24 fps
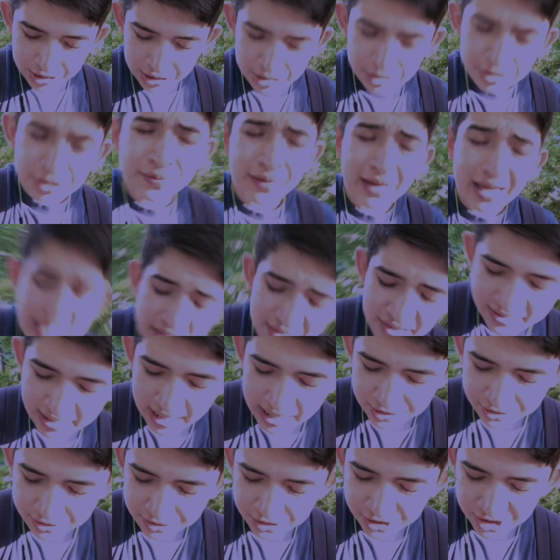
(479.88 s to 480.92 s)
Due to
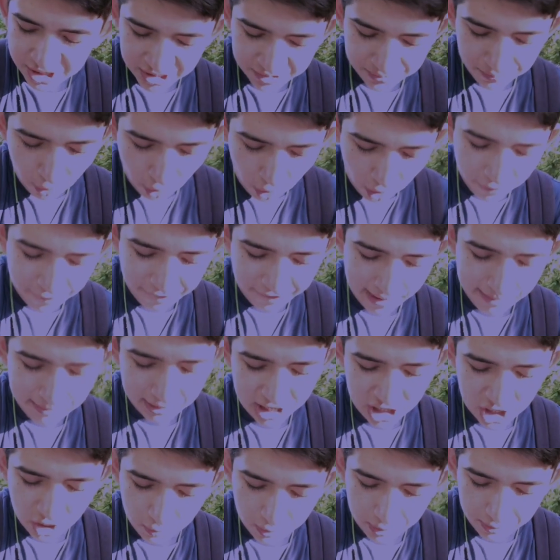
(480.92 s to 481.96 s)
Alexander's small
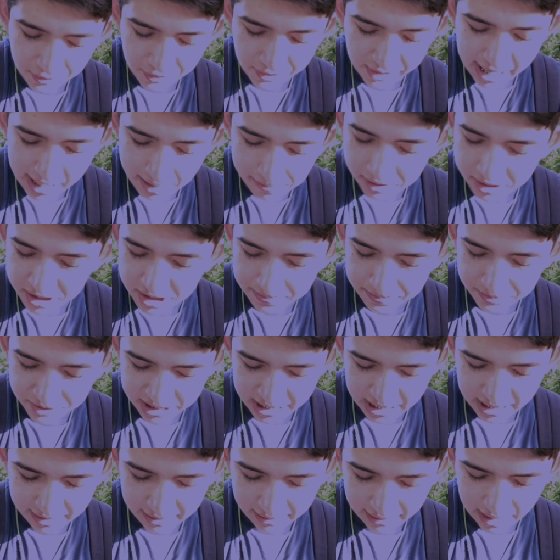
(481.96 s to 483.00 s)
family, no one was able to
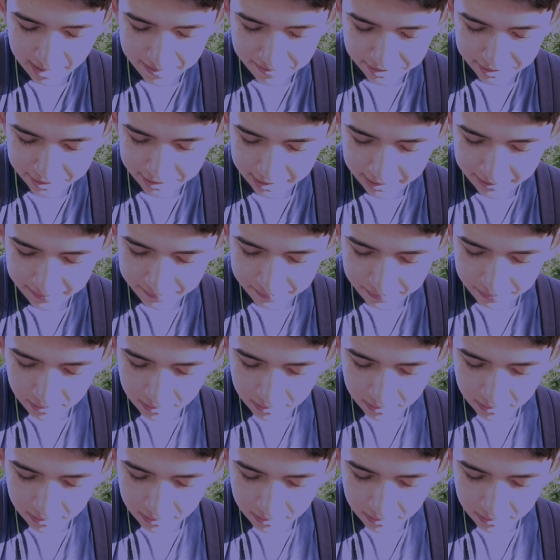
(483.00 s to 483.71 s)
protect the library.